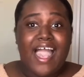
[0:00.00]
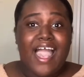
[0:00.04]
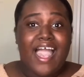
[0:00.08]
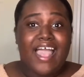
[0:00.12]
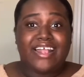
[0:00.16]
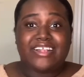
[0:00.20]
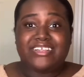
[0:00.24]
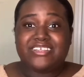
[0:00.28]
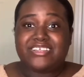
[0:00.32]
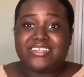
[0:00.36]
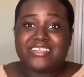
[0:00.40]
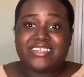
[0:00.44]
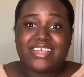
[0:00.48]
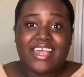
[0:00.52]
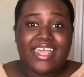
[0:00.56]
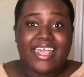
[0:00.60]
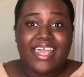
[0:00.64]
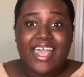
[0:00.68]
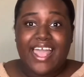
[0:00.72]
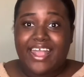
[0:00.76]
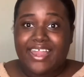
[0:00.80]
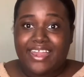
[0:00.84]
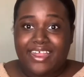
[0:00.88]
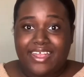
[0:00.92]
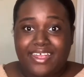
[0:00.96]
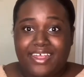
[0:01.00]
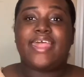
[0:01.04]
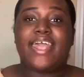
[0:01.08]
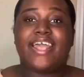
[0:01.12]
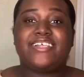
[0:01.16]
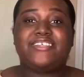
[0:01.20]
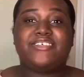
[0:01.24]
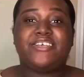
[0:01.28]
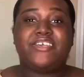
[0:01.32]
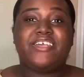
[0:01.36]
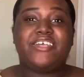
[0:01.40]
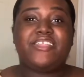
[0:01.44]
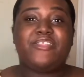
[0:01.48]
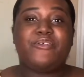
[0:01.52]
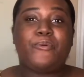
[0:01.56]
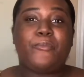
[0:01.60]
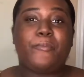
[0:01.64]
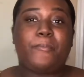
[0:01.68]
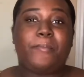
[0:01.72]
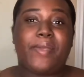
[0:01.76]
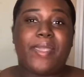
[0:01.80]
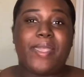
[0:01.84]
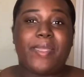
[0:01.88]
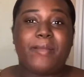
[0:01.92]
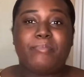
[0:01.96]
Just like I did. Next, you can do
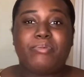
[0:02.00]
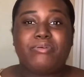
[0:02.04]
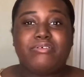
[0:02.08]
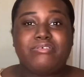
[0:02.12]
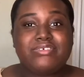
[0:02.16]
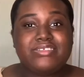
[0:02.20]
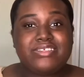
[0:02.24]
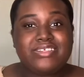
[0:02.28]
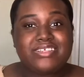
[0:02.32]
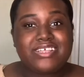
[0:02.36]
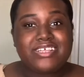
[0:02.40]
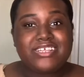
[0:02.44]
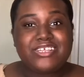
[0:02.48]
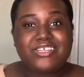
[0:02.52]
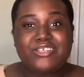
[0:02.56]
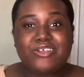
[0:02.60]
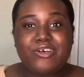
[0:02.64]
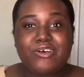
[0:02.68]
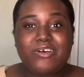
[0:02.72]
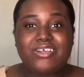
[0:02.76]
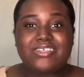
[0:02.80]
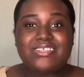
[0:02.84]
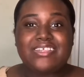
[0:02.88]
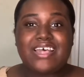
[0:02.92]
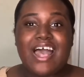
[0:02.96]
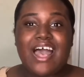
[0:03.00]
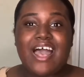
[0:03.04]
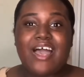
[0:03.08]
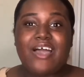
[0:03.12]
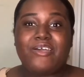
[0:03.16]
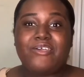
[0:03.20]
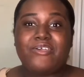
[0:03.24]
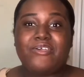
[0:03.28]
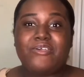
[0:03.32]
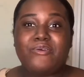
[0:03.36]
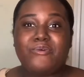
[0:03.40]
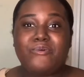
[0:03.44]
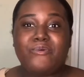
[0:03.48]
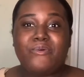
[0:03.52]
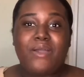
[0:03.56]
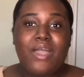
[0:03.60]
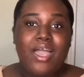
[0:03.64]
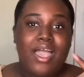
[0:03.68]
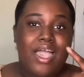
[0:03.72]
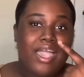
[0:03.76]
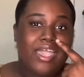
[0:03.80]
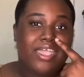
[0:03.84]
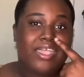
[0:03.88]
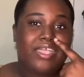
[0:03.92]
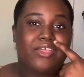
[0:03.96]
pamper routine. Show us how you
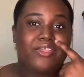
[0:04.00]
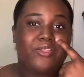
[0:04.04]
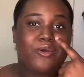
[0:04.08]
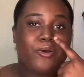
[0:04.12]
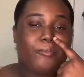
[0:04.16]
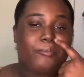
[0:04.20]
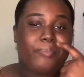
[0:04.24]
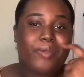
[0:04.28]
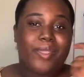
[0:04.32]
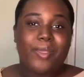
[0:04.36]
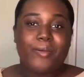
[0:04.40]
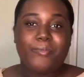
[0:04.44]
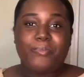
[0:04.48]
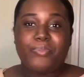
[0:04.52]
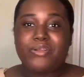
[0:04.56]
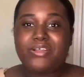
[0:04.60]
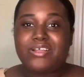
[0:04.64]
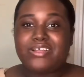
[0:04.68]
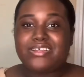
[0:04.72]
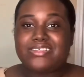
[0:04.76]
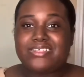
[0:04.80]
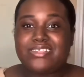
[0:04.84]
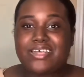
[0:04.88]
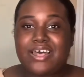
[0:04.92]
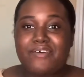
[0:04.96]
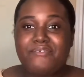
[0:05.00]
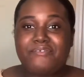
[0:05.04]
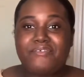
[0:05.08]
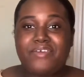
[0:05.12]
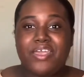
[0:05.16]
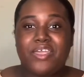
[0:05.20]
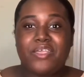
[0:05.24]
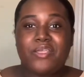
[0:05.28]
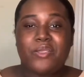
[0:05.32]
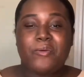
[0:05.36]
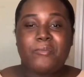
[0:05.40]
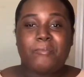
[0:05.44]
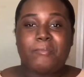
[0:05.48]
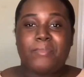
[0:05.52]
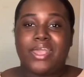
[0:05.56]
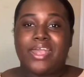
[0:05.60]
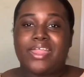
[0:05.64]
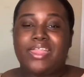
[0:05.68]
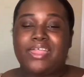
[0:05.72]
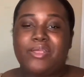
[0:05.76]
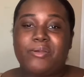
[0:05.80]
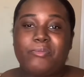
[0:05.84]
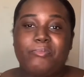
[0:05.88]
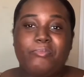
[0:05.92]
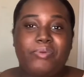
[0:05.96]
pamper yourself, get your
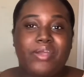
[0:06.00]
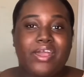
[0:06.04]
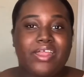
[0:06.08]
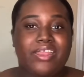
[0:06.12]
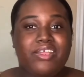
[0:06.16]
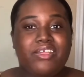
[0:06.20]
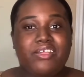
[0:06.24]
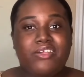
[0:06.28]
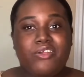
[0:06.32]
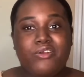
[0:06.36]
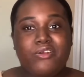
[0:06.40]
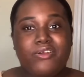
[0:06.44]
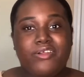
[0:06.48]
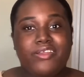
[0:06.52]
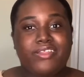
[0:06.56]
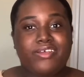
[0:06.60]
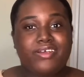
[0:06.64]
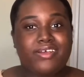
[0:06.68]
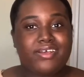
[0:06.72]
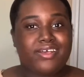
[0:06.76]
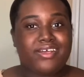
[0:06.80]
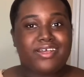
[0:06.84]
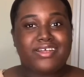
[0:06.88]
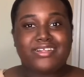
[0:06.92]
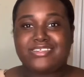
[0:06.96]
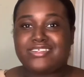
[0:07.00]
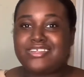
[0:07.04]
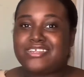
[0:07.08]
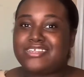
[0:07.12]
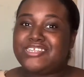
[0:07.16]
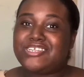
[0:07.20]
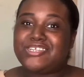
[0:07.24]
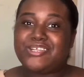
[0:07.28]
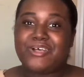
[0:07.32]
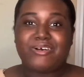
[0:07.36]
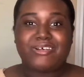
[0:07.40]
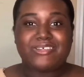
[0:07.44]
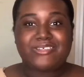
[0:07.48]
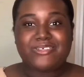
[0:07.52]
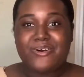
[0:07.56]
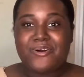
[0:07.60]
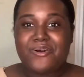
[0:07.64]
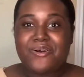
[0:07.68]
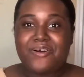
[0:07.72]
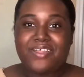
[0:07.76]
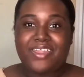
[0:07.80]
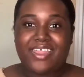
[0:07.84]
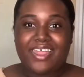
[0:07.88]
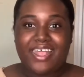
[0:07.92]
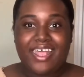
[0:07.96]
manicure, pedicure done. Just show us all
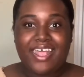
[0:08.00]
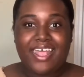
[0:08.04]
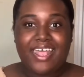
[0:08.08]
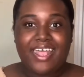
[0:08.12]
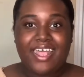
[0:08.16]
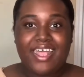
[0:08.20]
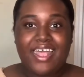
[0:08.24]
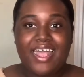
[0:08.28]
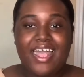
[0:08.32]
that.